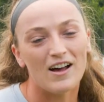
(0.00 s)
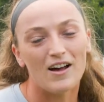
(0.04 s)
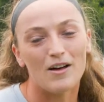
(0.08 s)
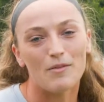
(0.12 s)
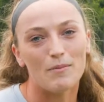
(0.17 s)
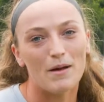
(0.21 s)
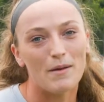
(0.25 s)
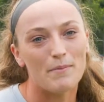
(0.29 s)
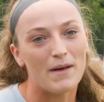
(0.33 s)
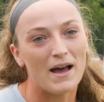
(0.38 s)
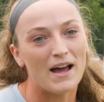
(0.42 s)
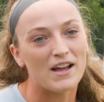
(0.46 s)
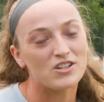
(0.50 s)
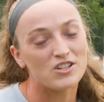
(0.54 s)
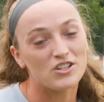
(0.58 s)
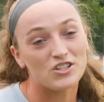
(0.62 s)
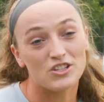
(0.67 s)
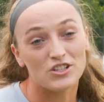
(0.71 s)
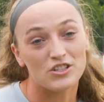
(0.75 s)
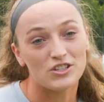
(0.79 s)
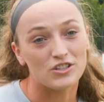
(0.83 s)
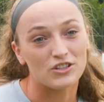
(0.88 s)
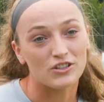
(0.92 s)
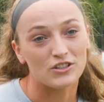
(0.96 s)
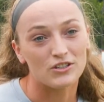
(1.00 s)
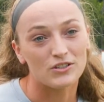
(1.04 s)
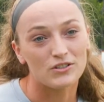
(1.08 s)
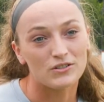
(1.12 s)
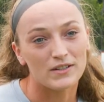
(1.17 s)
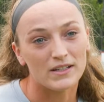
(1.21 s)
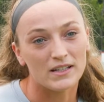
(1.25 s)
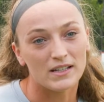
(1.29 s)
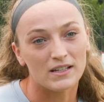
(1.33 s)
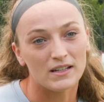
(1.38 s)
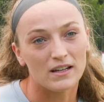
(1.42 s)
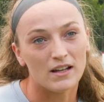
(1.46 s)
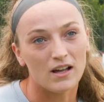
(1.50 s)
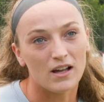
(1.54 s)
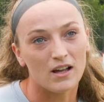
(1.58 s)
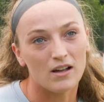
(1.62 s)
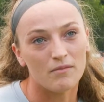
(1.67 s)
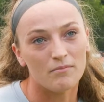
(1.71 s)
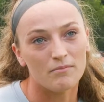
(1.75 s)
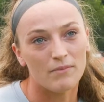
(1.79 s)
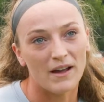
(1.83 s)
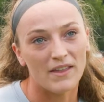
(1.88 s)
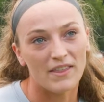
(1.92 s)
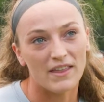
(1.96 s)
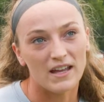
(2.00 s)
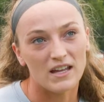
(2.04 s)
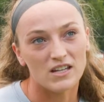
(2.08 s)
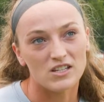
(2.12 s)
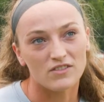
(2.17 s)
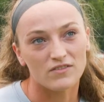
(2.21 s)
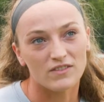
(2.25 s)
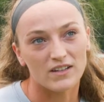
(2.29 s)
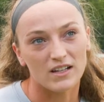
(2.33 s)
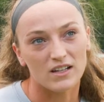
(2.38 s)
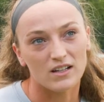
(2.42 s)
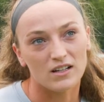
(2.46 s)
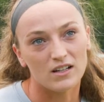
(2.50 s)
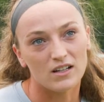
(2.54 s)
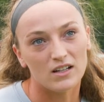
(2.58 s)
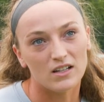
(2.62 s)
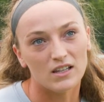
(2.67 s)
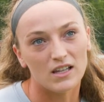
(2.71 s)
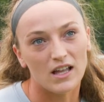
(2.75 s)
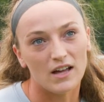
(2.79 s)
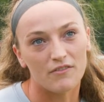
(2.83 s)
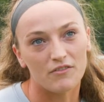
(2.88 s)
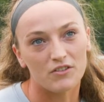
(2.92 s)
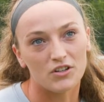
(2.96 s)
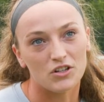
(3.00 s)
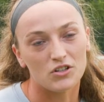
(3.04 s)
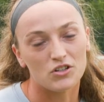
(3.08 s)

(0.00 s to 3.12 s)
my passion just grew, and by the age of like 11 or